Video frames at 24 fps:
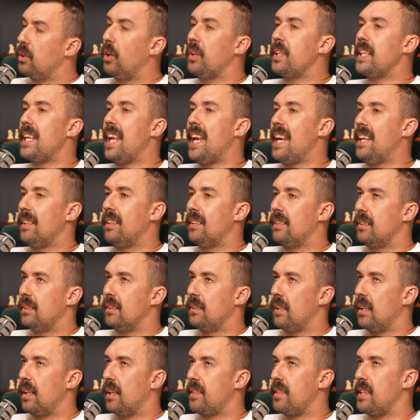Not yet.
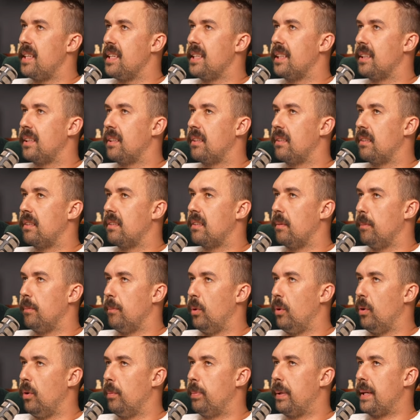Yeah. I think the
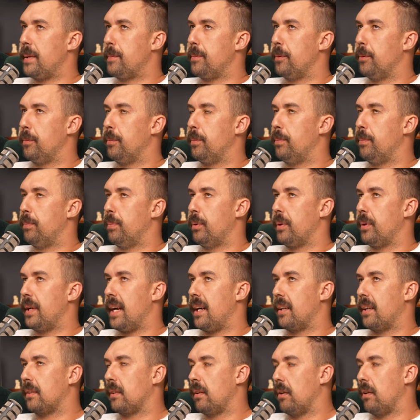more people put out